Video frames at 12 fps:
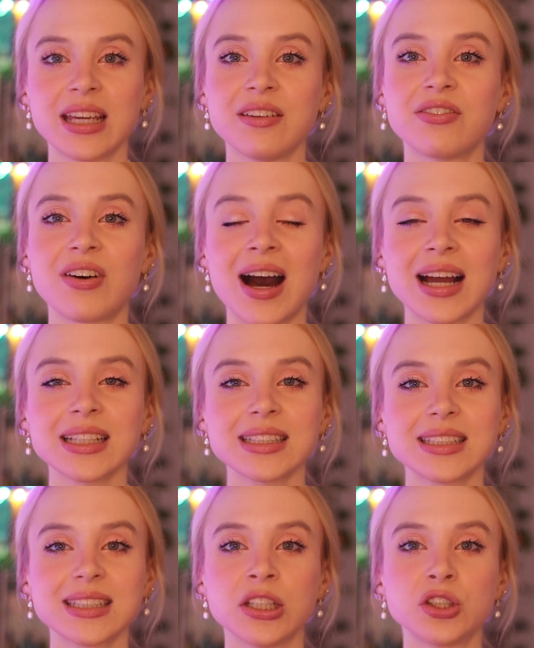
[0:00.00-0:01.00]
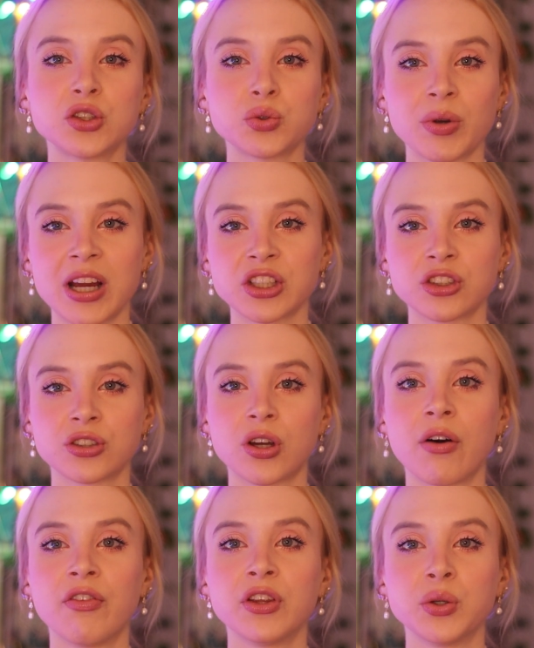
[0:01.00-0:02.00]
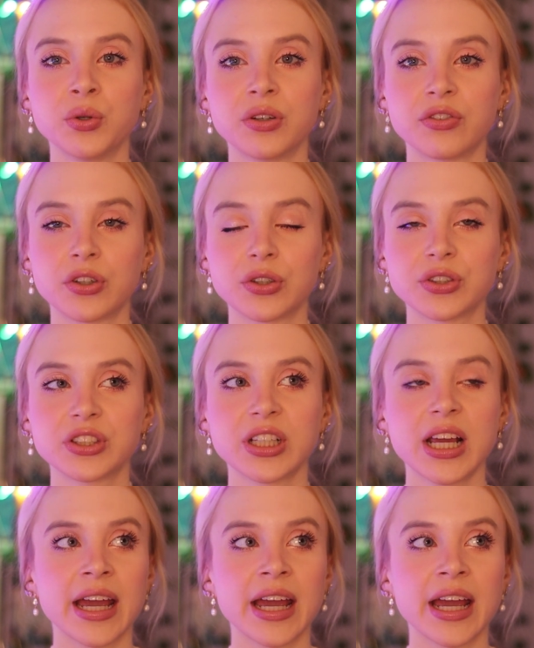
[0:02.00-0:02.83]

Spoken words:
He finds the treasure of the universe.